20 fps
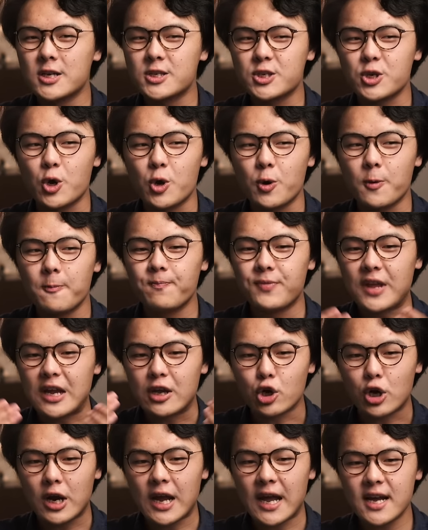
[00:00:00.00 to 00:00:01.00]
So
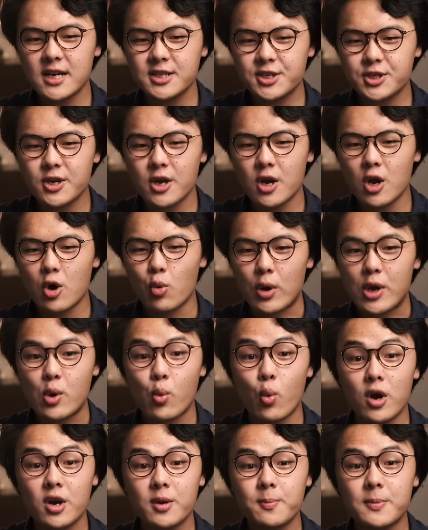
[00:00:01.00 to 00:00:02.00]
in our heads, we
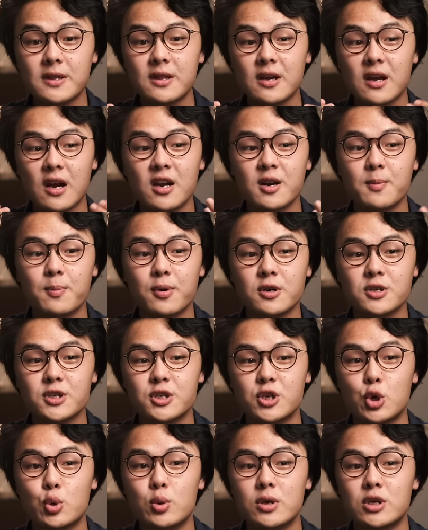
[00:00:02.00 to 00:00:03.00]
want to be the kind of
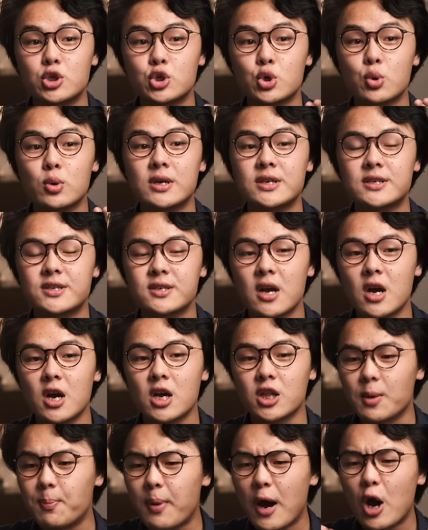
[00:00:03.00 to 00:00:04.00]
person who enjoys
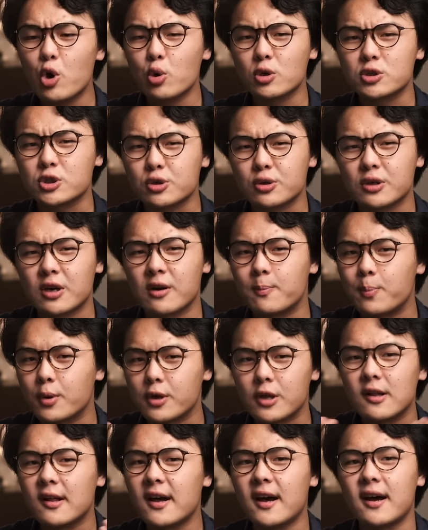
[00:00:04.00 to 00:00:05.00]
the poetry of
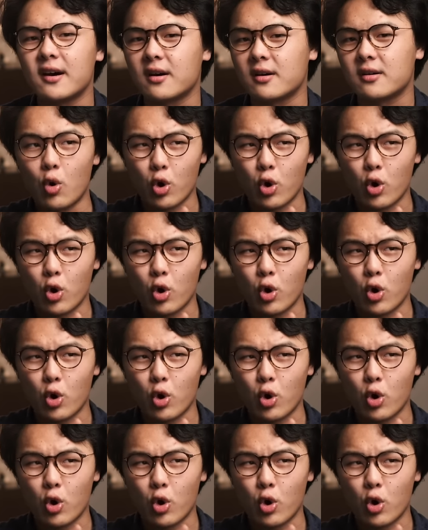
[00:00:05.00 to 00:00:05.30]
Baudelaire,